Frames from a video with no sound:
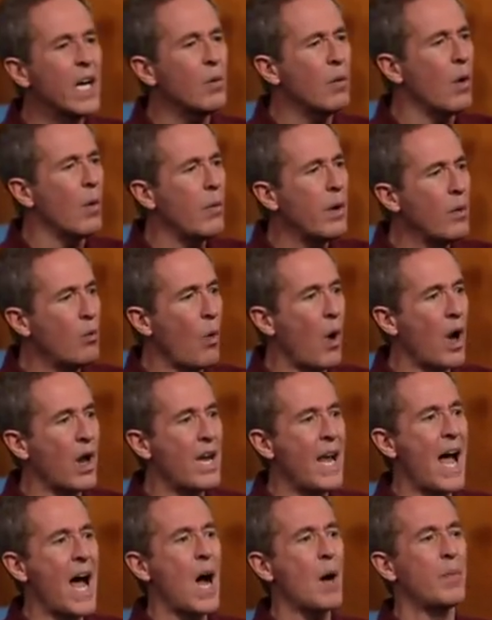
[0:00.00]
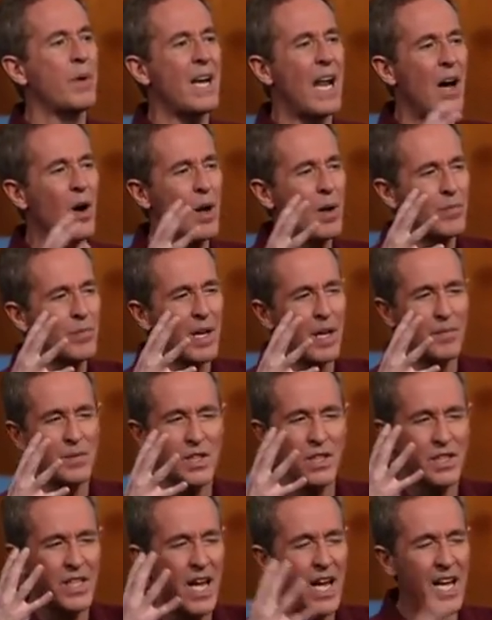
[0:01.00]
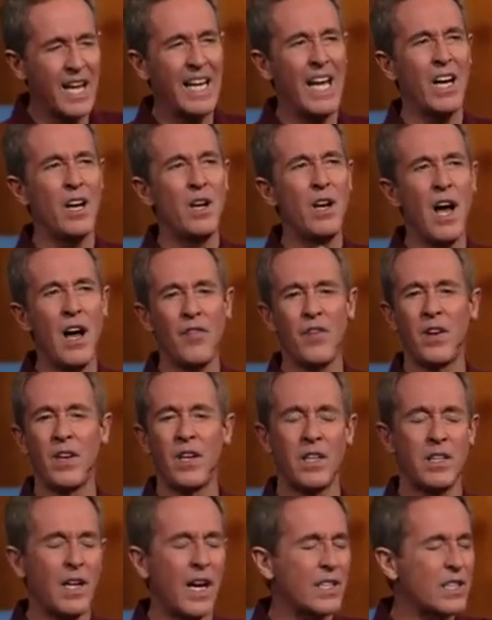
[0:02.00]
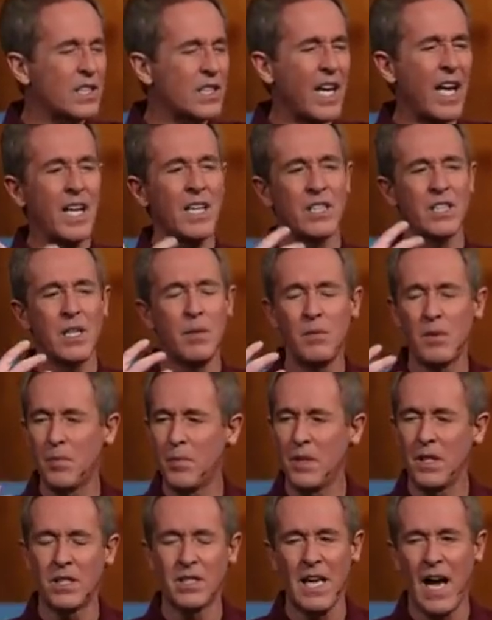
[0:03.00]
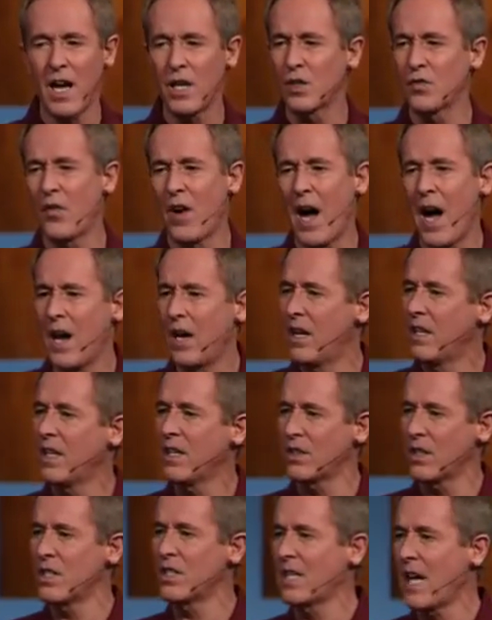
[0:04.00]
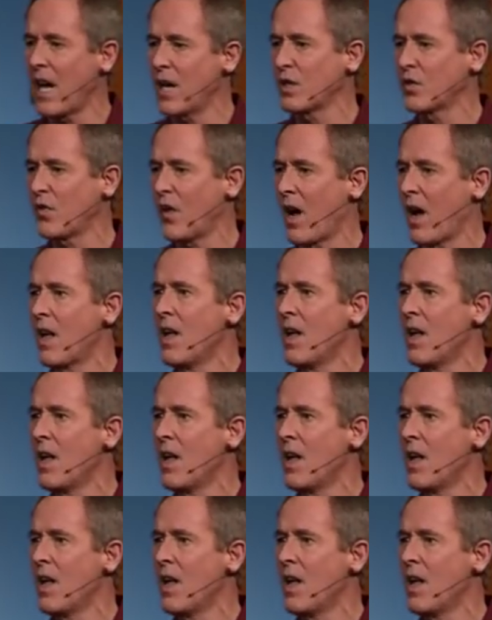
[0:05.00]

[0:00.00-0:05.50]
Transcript: what we want now, but now I just can't get enough, and I just can't seem to be satisfied, and it doesn't satisfy